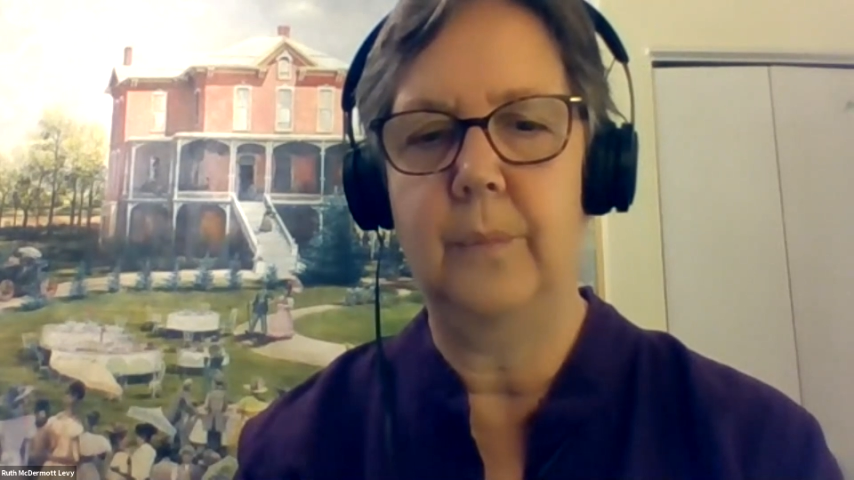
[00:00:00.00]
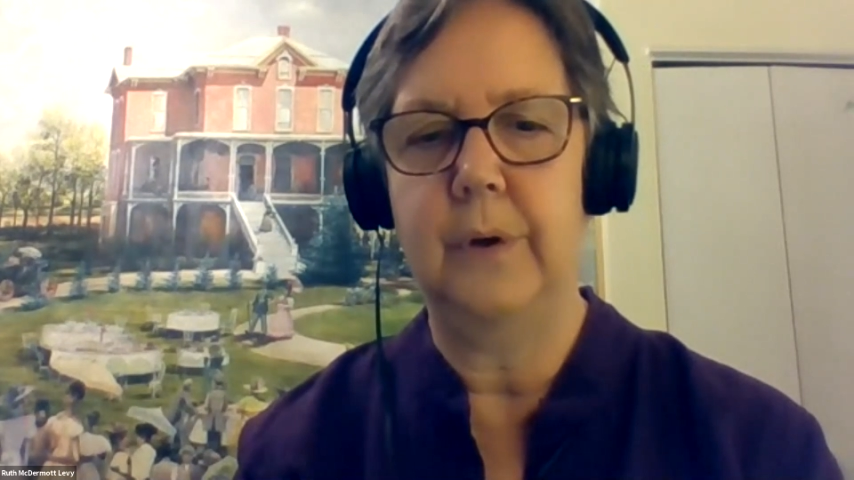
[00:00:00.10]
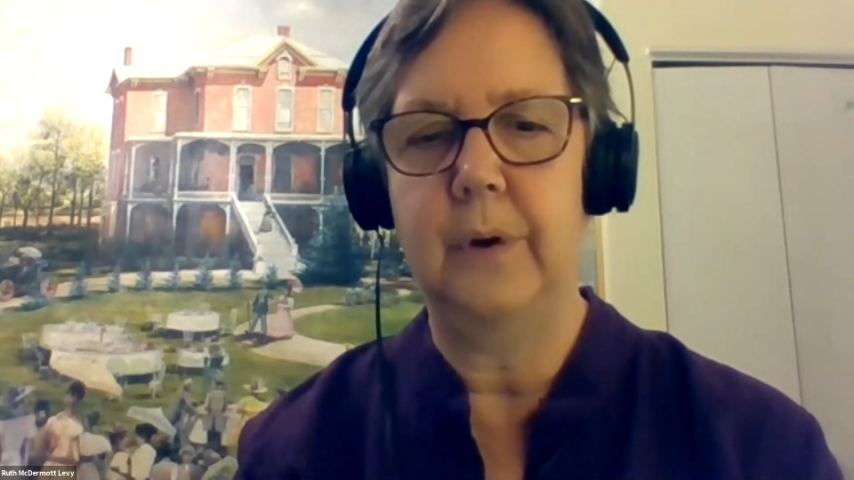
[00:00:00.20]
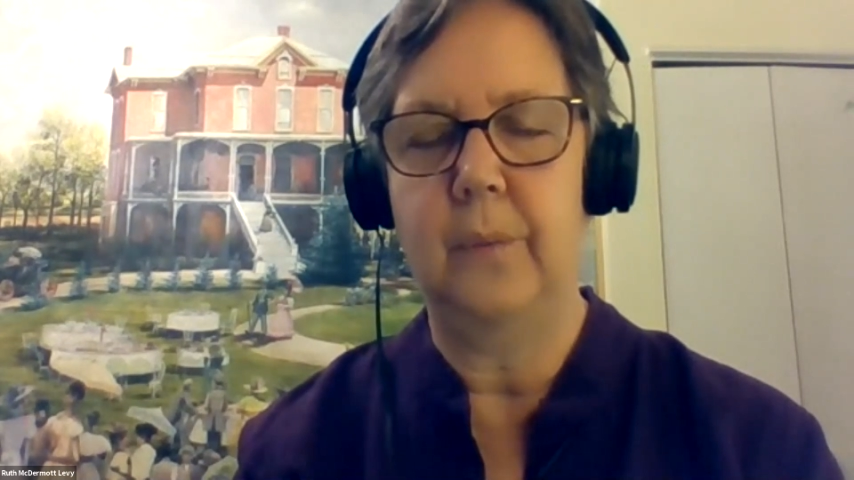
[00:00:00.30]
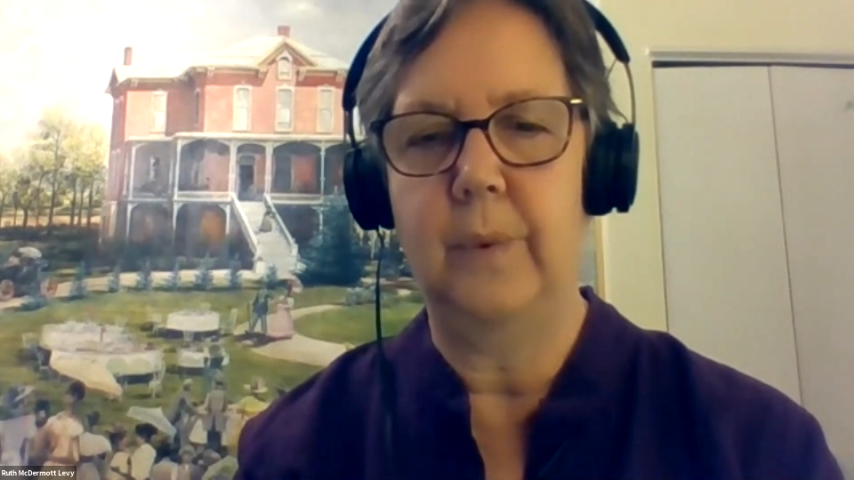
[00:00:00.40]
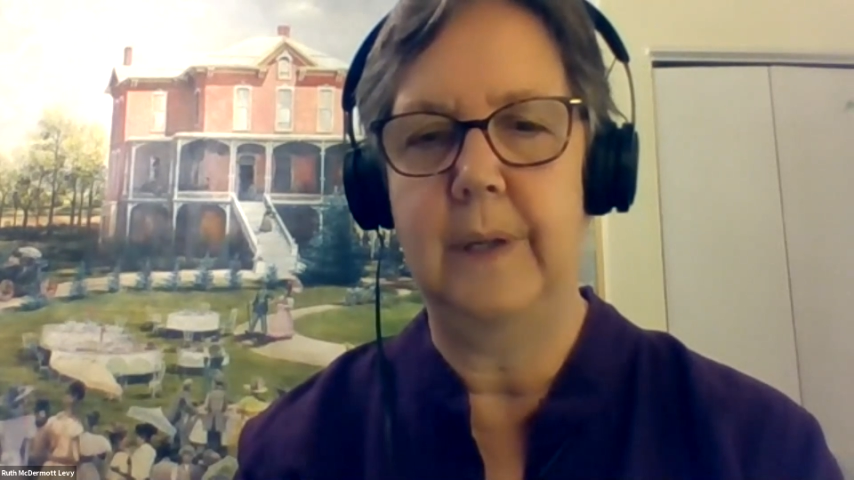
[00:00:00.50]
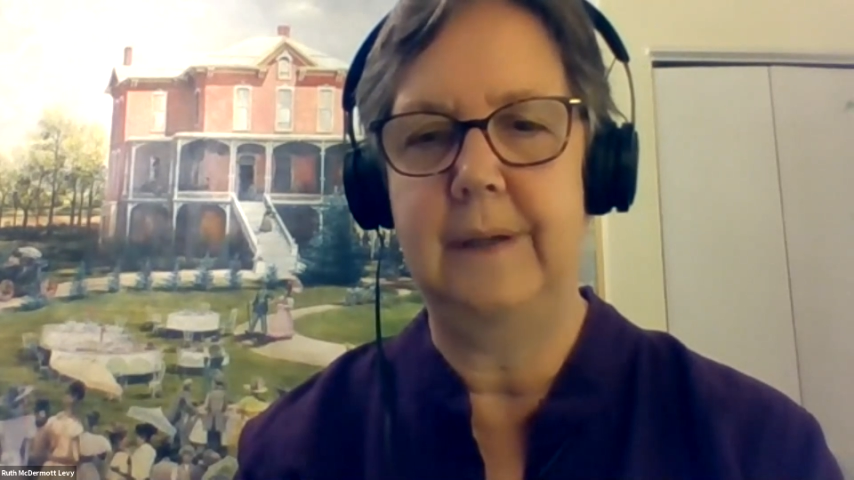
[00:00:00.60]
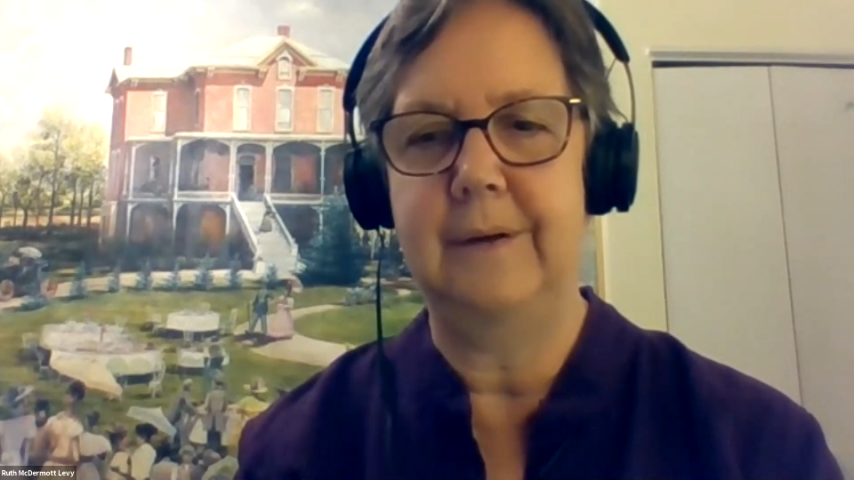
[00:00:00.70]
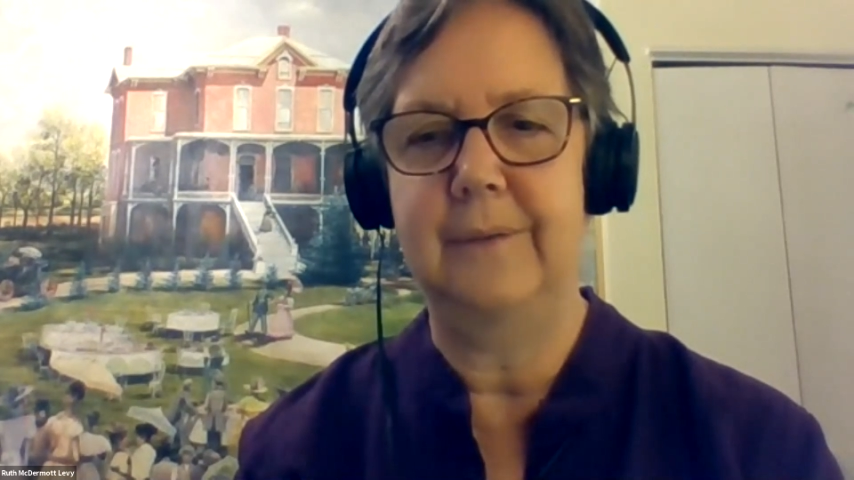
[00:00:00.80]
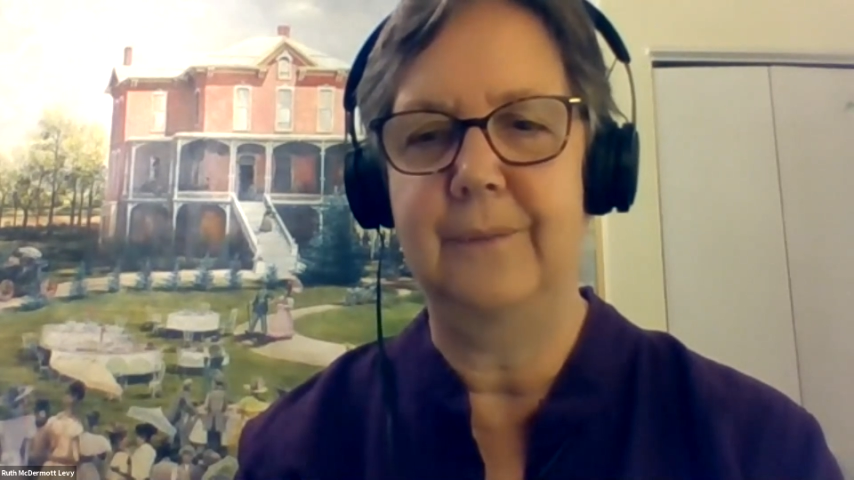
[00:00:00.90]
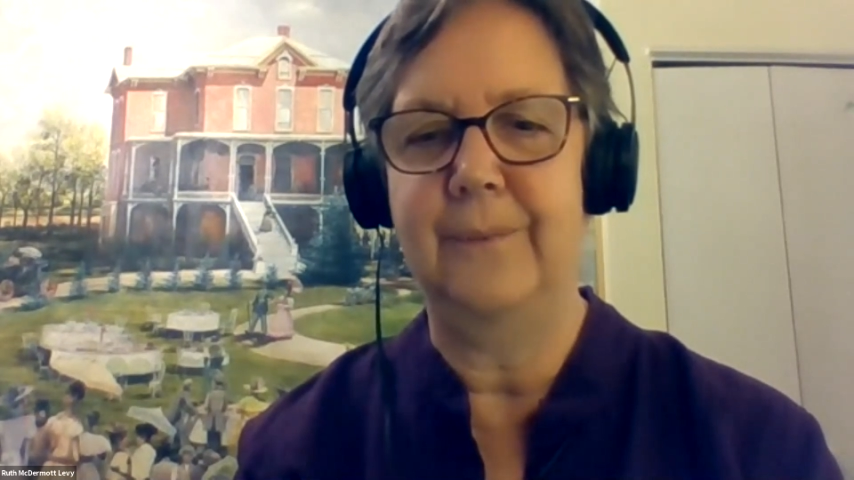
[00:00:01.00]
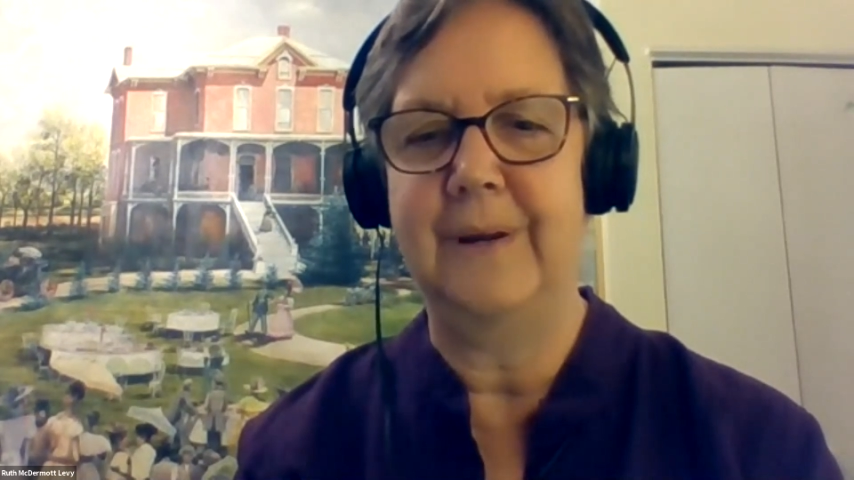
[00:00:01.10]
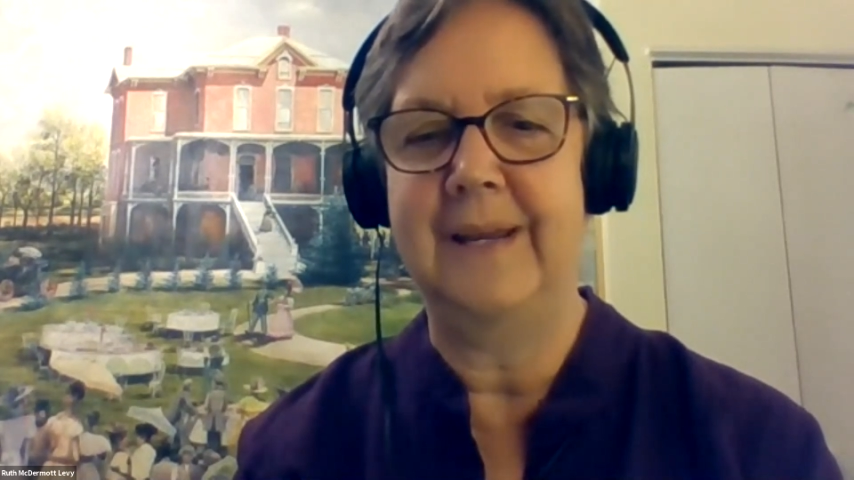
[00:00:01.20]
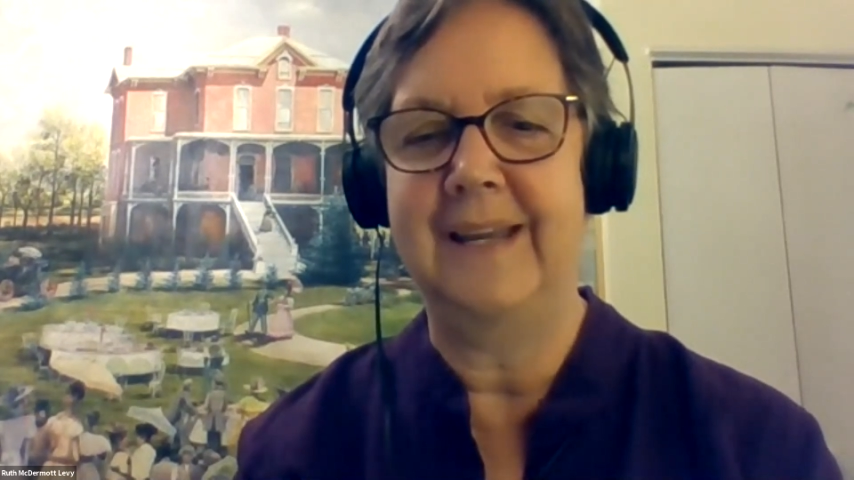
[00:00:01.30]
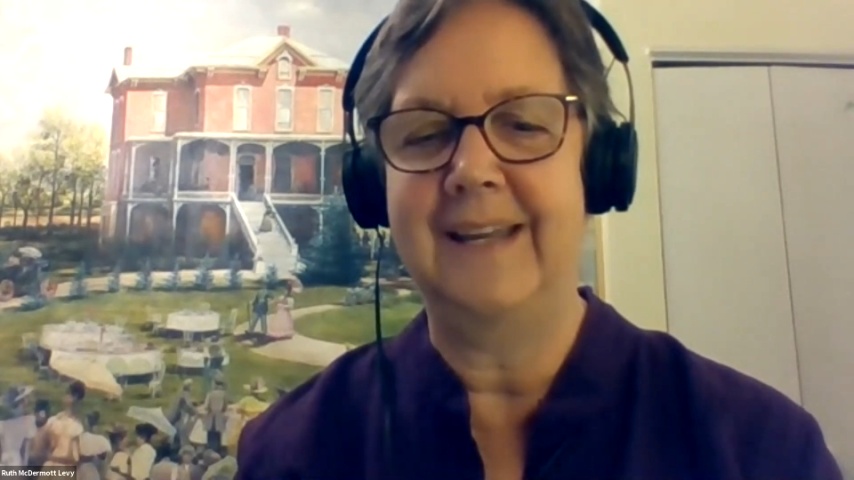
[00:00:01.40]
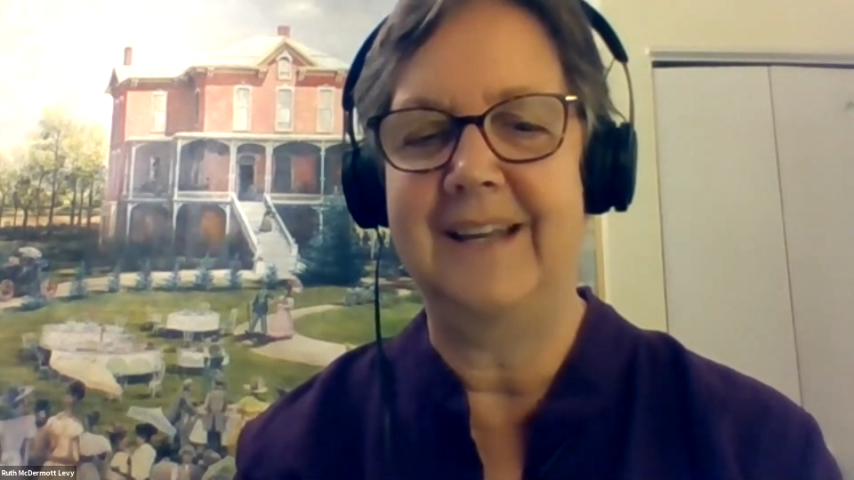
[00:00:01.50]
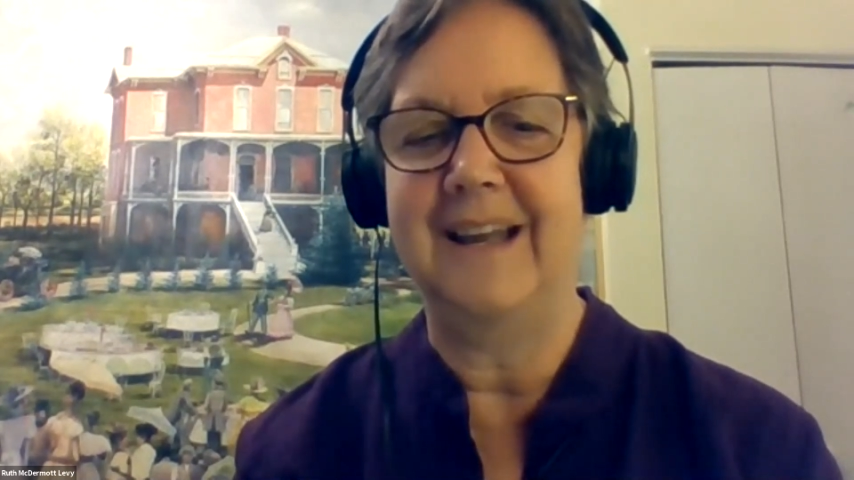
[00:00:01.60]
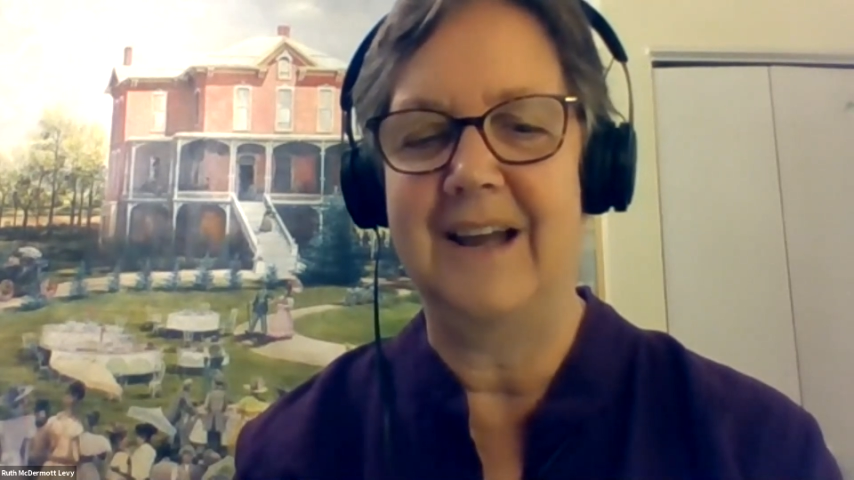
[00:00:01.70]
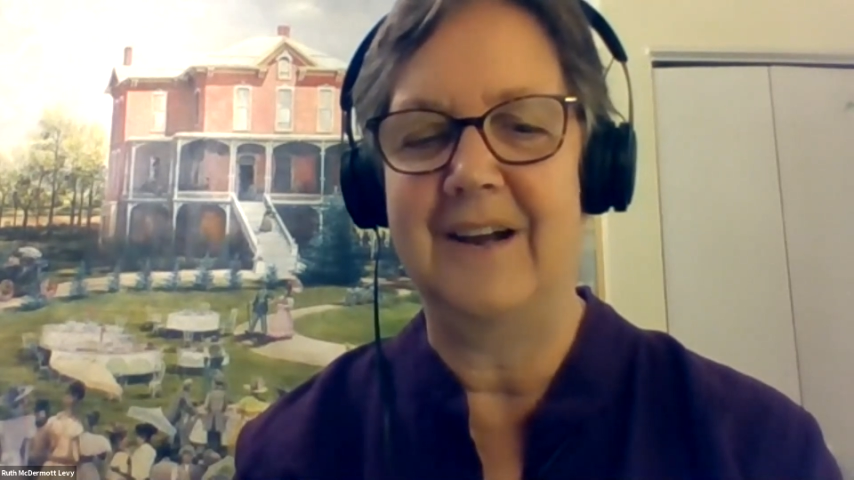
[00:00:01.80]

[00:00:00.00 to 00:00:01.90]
we